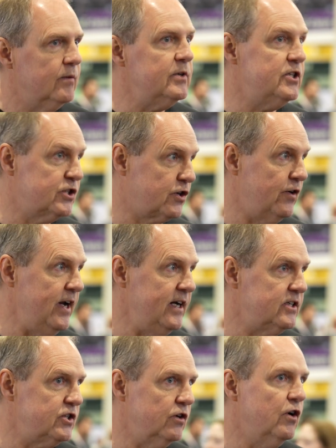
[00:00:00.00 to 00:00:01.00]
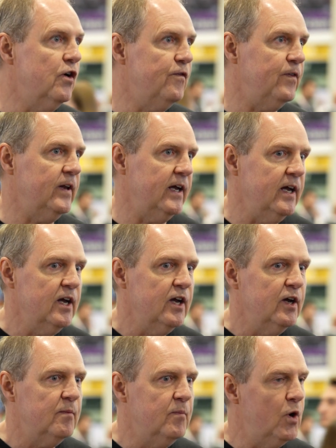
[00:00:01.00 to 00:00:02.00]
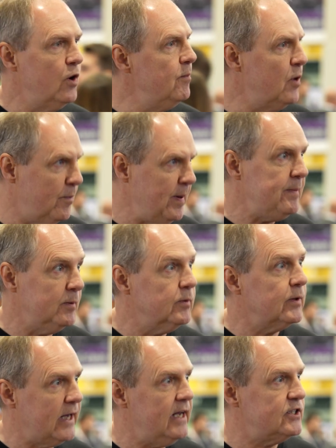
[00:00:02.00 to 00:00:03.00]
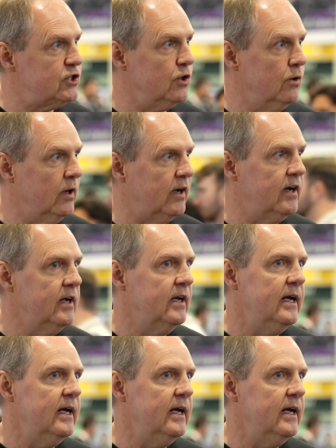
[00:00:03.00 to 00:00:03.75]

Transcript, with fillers: which is great, so hopefully more and more people will get solar.